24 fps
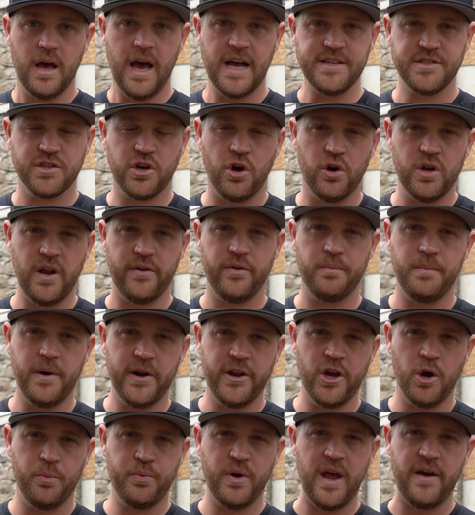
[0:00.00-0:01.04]
How's it going,
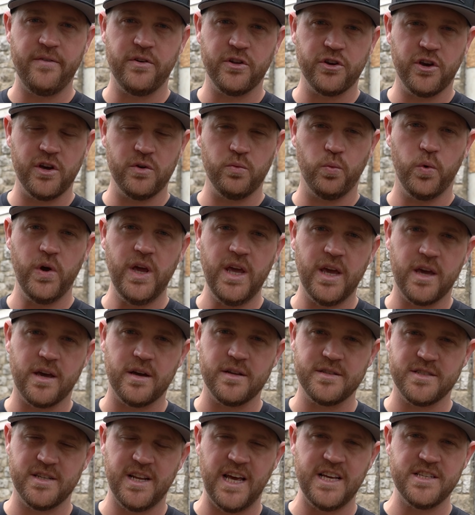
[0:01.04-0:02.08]
everybody? Hope you're having a good week.
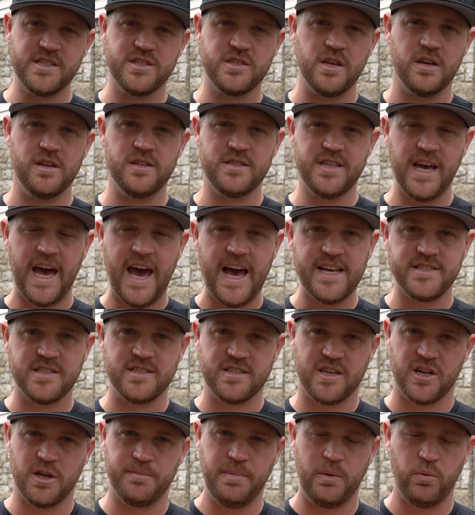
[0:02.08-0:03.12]
Today's task
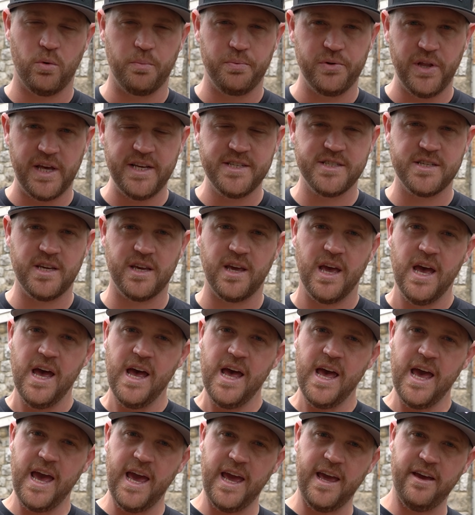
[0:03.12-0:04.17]
is going to be replacing
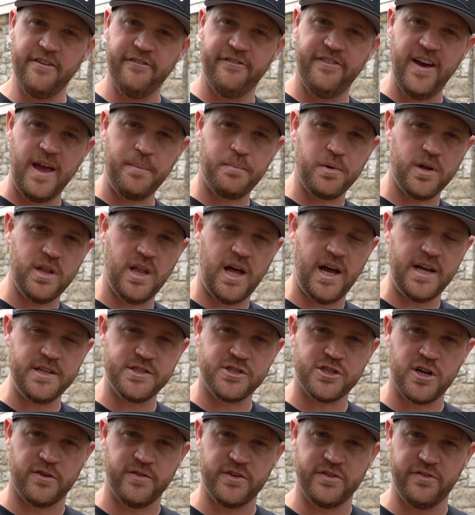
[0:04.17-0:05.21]
a vapor line
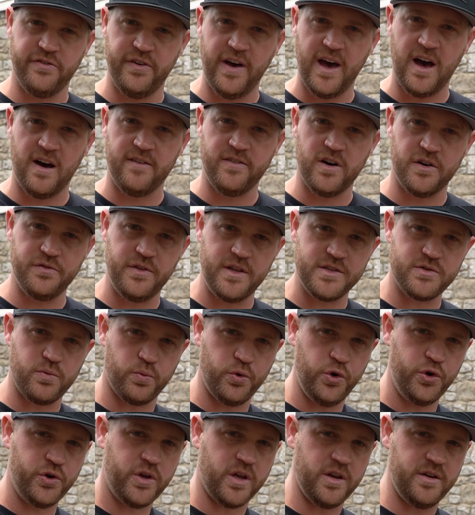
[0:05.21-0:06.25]
service valve on this
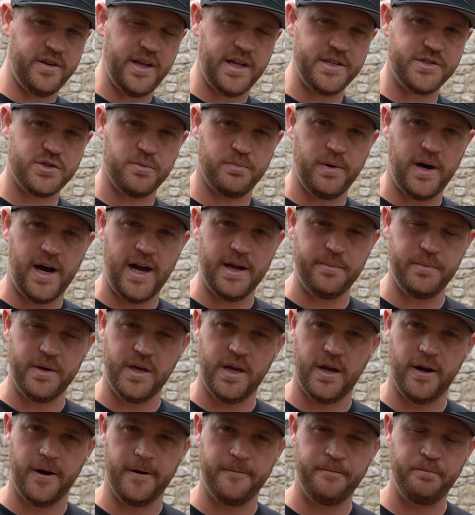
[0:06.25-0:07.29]
Ruud condenser behind me
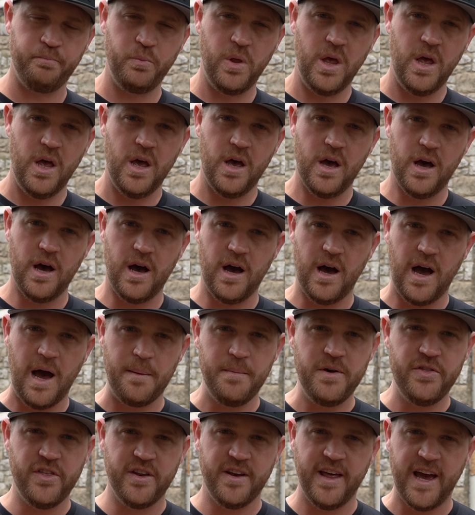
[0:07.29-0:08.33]
here. Uh,
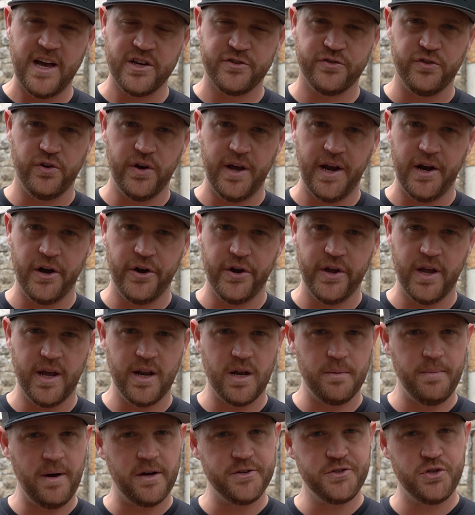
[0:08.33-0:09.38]
I'm in the Nashville area,
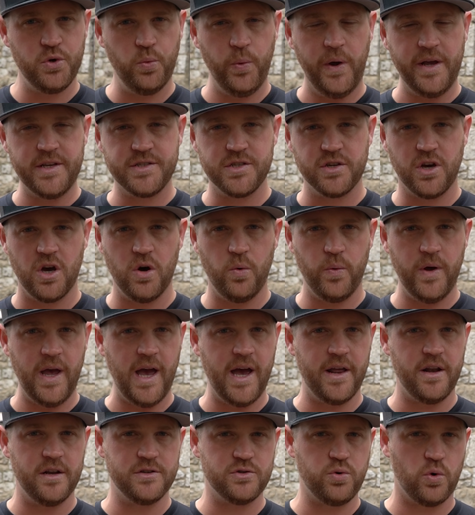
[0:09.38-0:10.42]
and about two weeks ago we
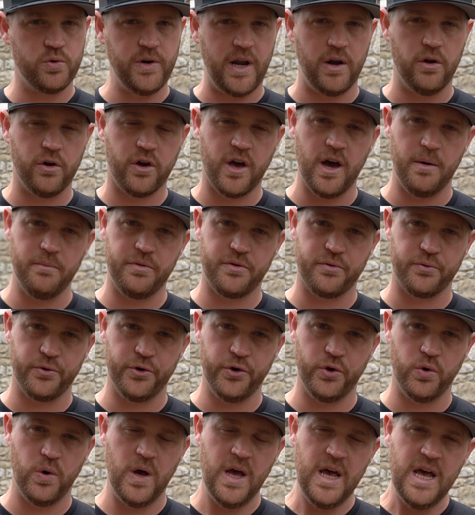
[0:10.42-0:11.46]
had a tornado come
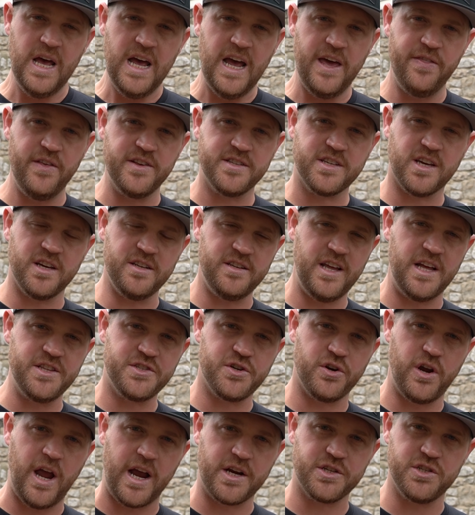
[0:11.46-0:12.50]
through, and this
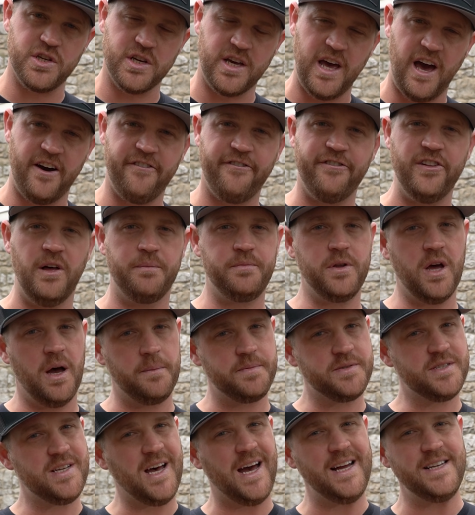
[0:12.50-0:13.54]
condenser actually got flipped
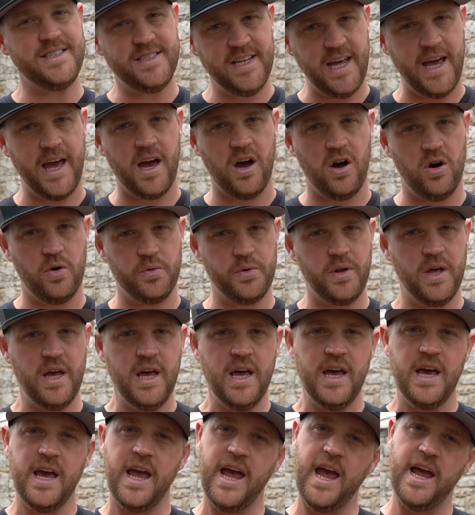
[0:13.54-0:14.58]
upside down
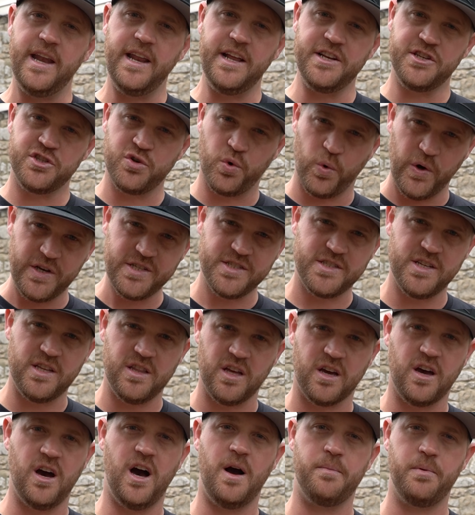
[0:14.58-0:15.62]
and it twisted
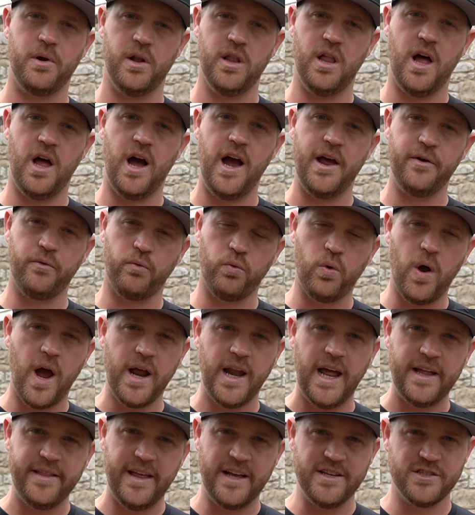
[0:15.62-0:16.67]
the copper line right
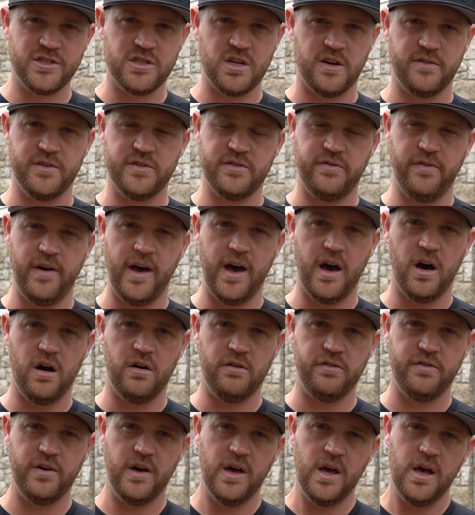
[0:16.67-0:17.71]
at that service
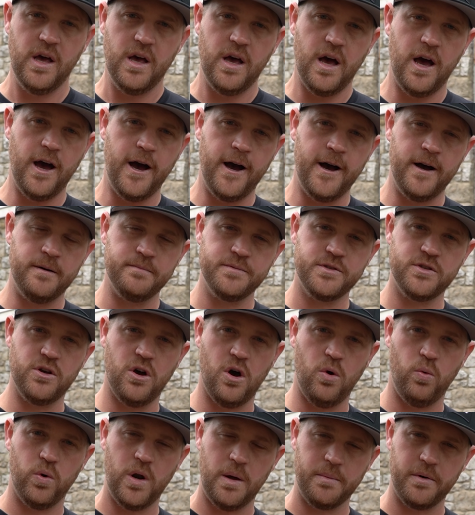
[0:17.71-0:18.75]
valve. Um,
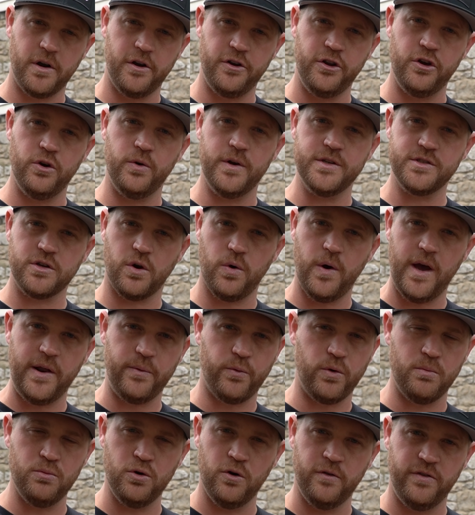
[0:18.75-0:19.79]
so what I'm going to do is go ahead
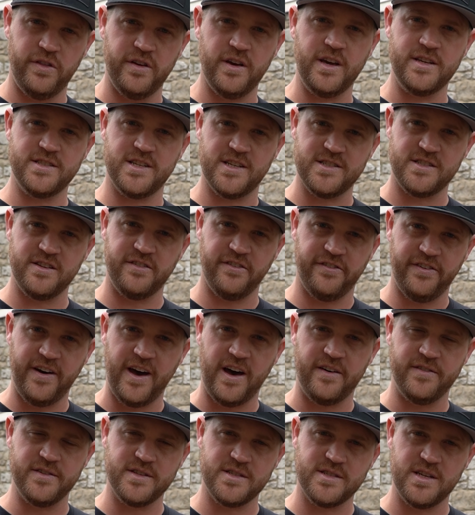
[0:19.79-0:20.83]
and remove the existing
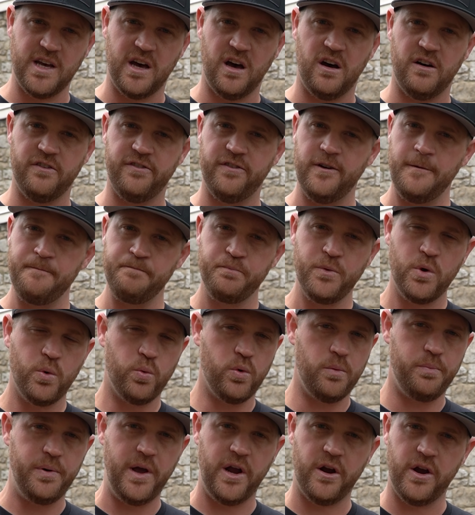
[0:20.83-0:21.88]
valve itself,
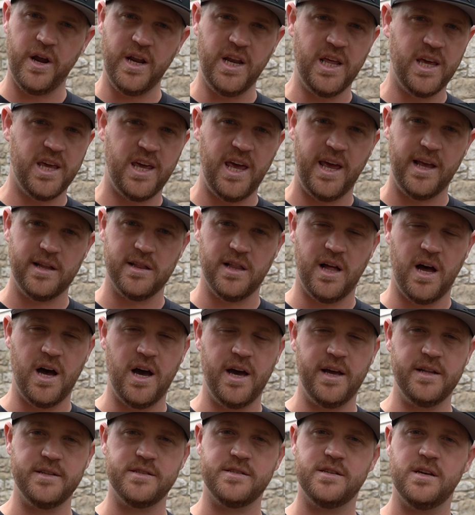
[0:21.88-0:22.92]
repair any kink
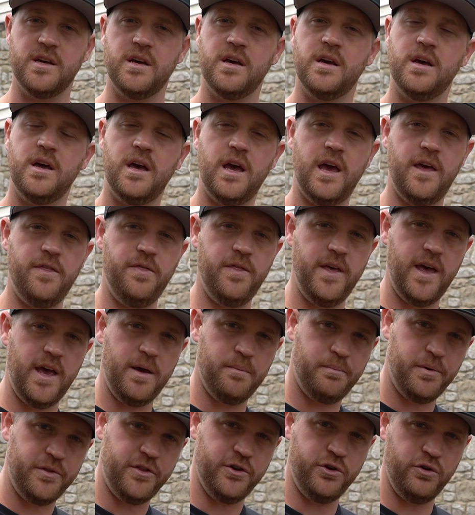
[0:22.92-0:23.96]
lines, and then
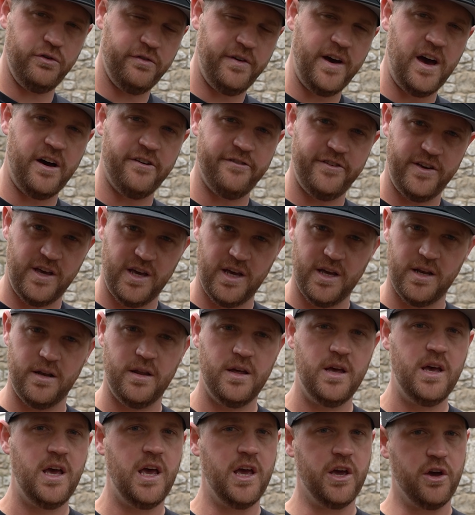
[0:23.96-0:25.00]
put the new valve in
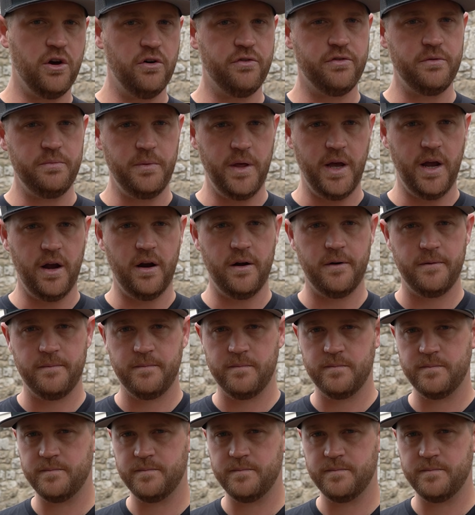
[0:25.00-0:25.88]
and go from there.